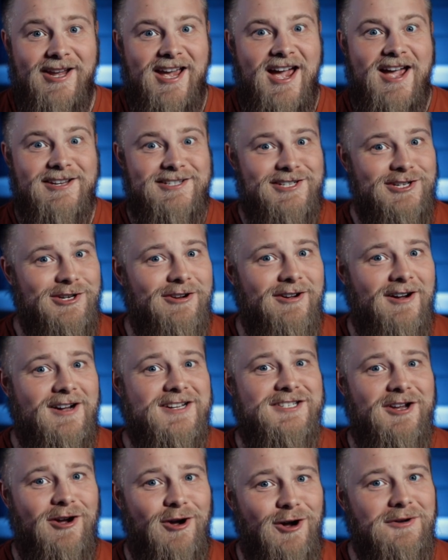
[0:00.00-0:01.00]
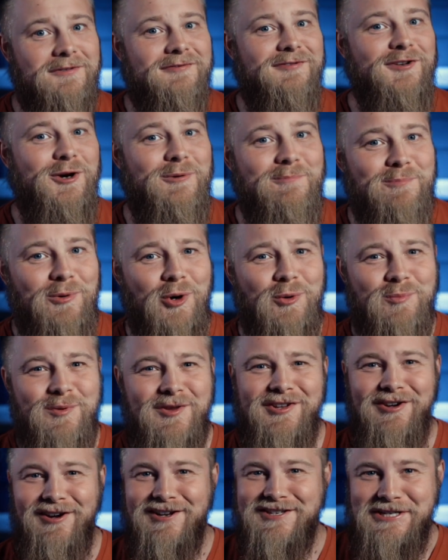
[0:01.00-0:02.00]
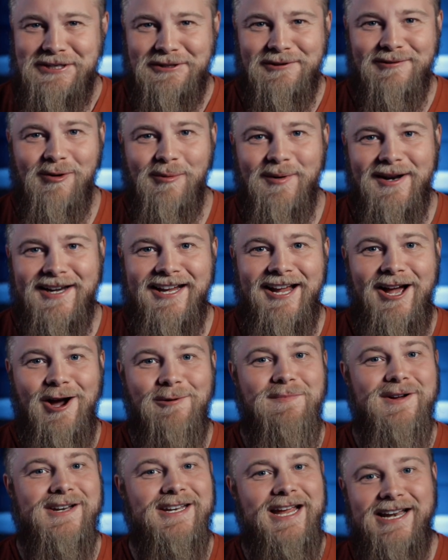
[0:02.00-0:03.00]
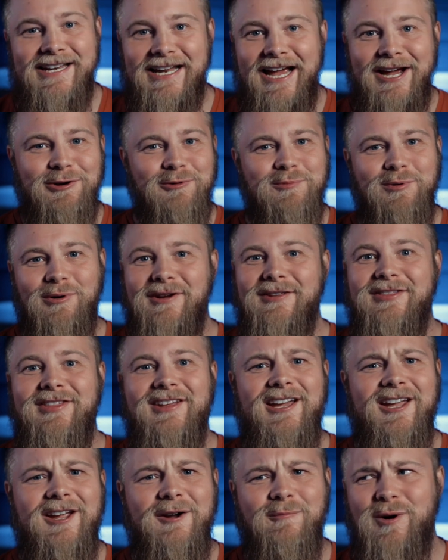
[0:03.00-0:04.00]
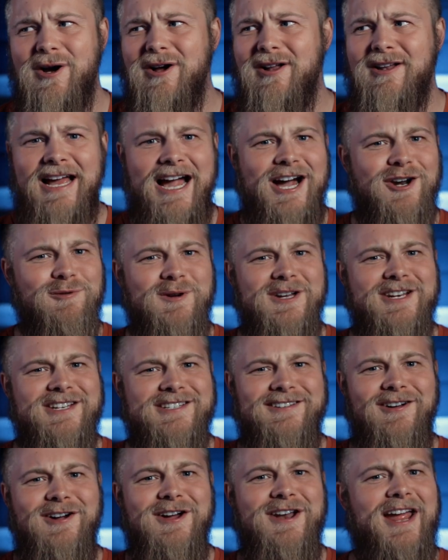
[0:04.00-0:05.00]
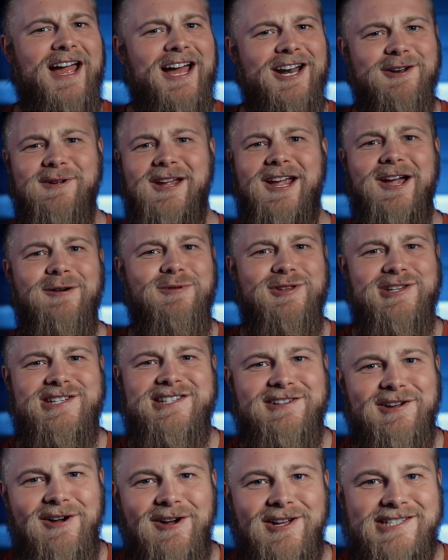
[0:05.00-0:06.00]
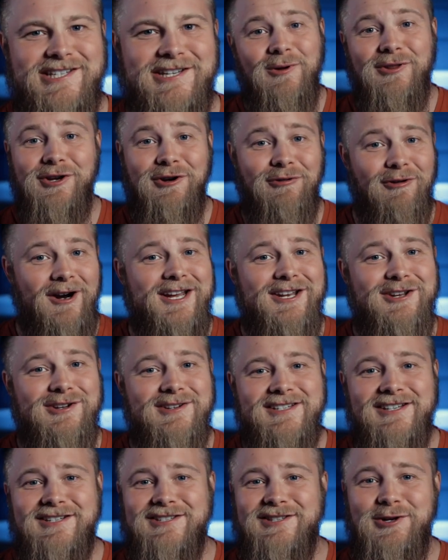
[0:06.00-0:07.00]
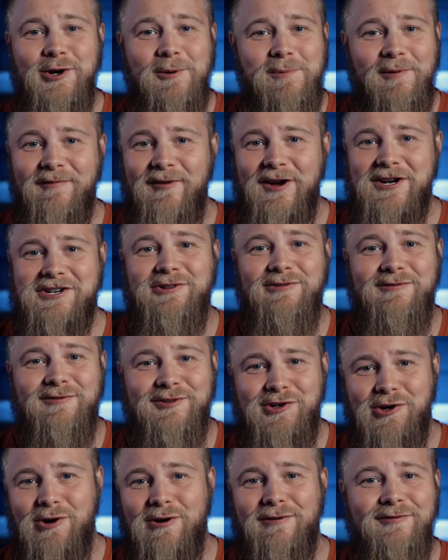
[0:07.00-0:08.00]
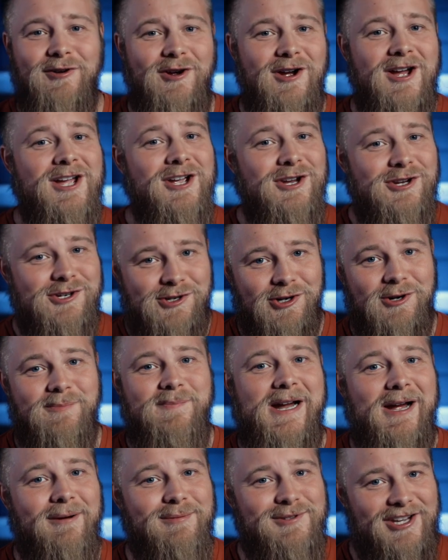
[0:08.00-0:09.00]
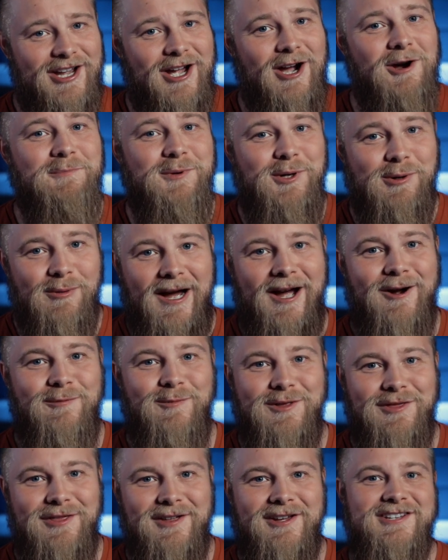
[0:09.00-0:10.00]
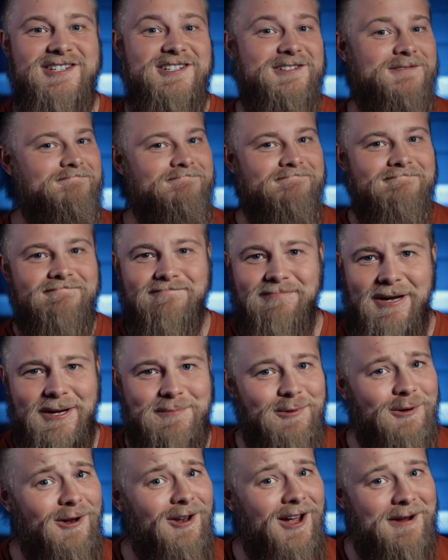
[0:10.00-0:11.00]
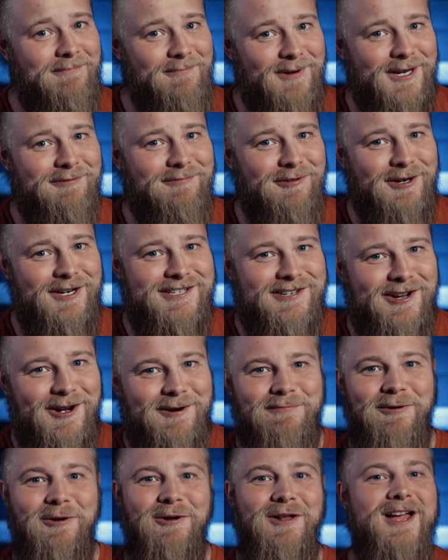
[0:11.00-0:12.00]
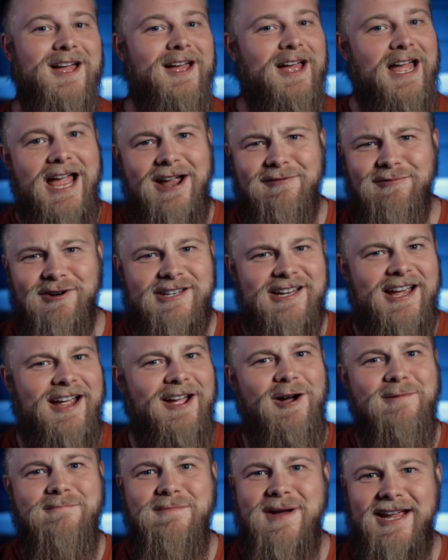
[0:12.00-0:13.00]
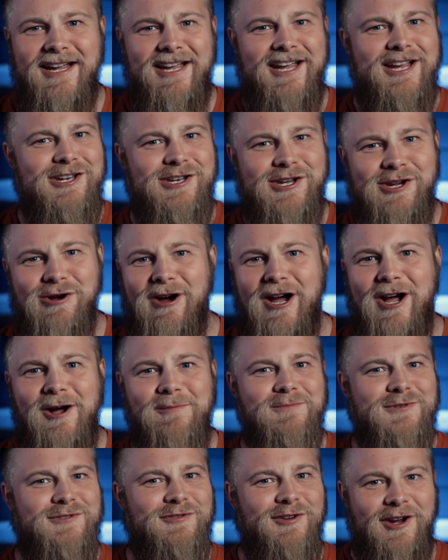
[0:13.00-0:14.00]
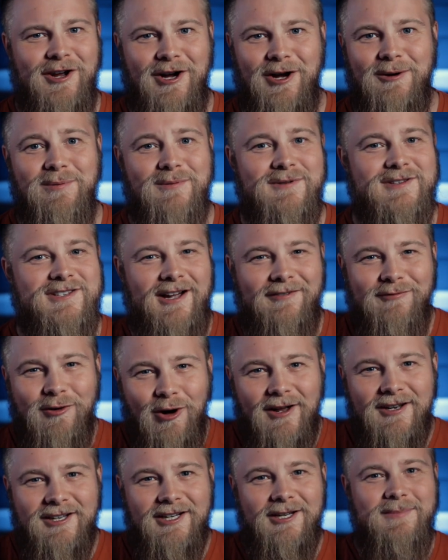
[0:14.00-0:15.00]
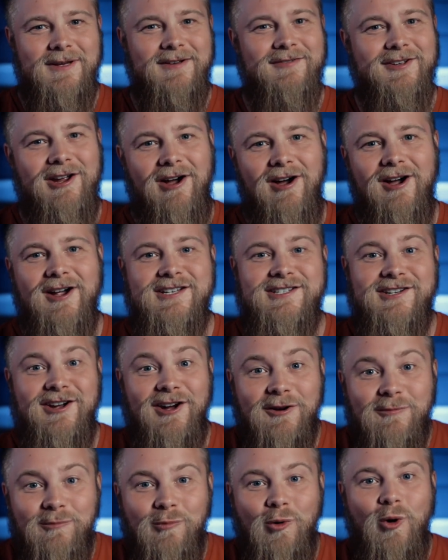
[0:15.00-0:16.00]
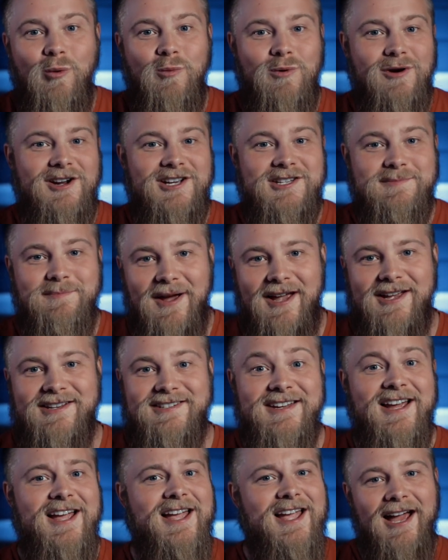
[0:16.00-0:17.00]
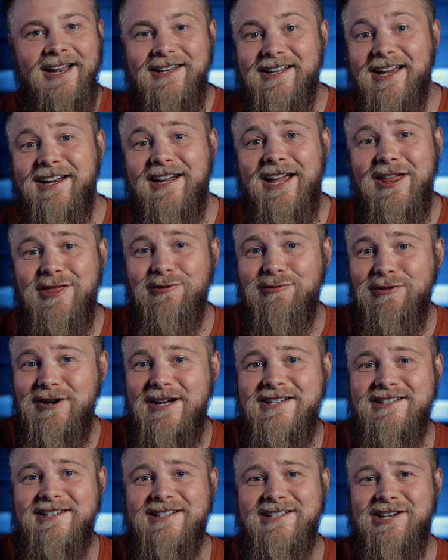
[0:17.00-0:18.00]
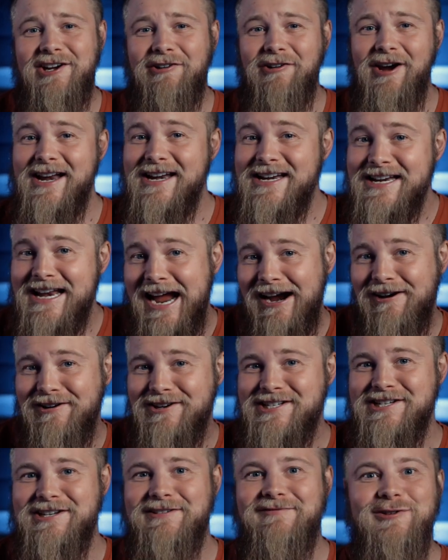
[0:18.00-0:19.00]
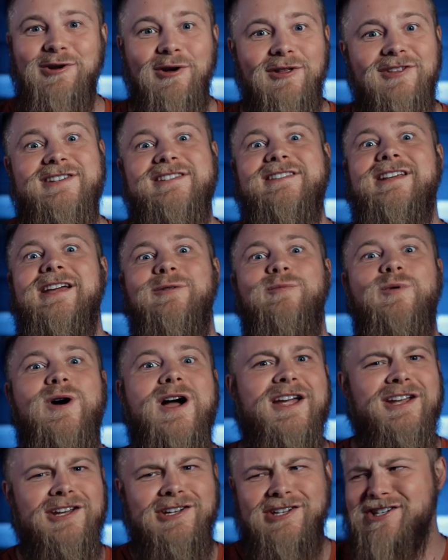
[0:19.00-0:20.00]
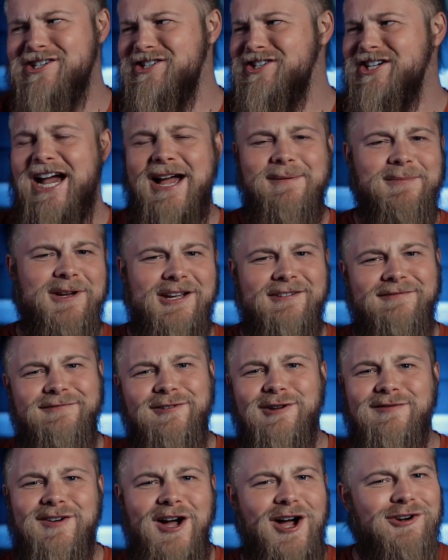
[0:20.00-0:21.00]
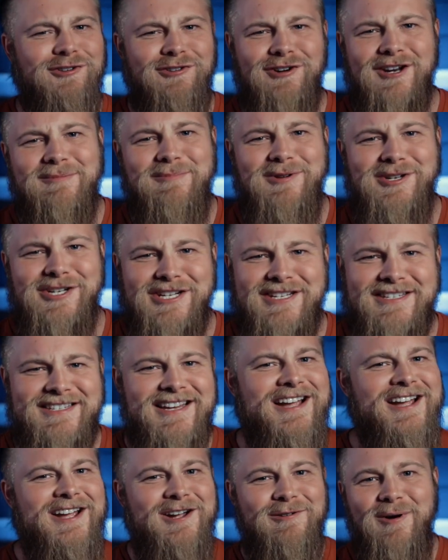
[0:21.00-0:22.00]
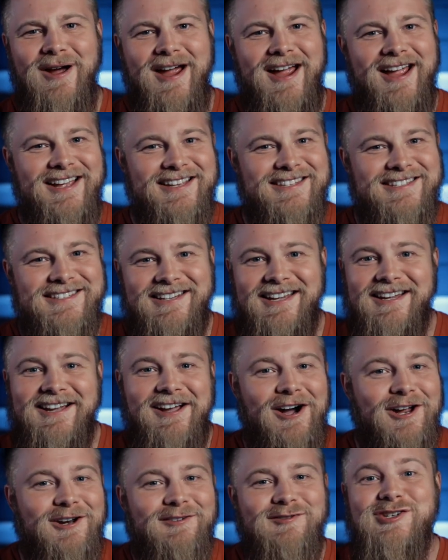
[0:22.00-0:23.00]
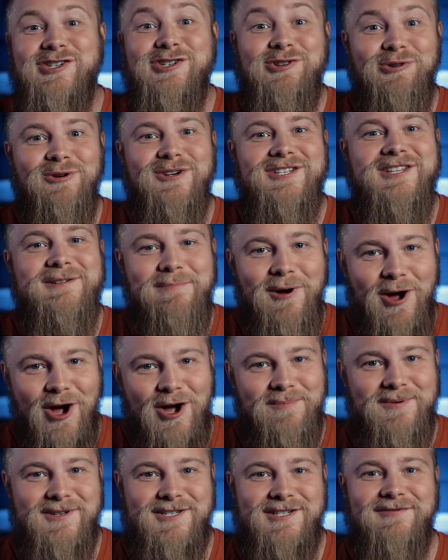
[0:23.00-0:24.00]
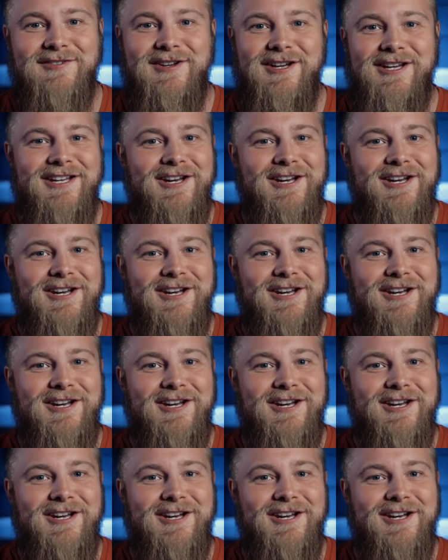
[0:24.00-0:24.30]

Okay, so you guys are hopefully on board with the idea of a wedding album, and now you're probably thinking, well, how do we design it? How do we get one started? Well, the great news is that your professional photographer should be able to help you out with this people like me, for example, every day I'm making new albums for couples, I've got a little bit of an eye to kind of what works best. And yet again, the reason is to create a narrative, not this thing where you're just jamming it full of 100 images, where it kind of destroys the purpose of it.